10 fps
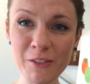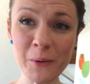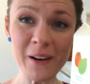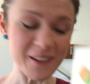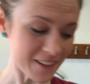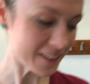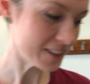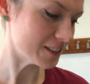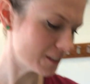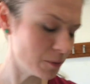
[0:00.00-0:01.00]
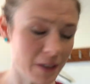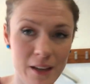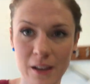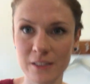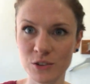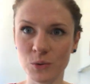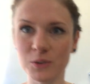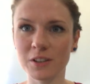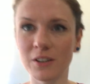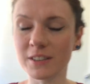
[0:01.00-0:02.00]
everyone, because it's going to be a
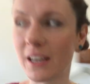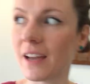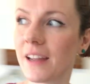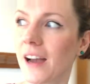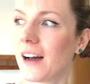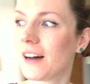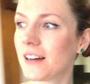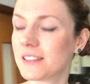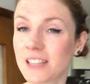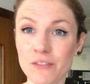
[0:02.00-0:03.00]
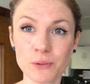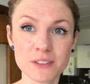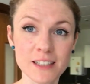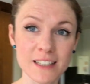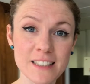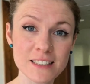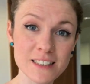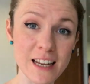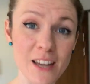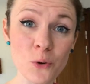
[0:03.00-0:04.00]
scorching hot day and everyone's going to need to
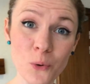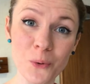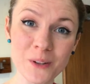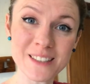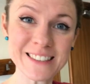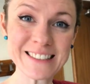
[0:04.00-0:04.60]
stay cool.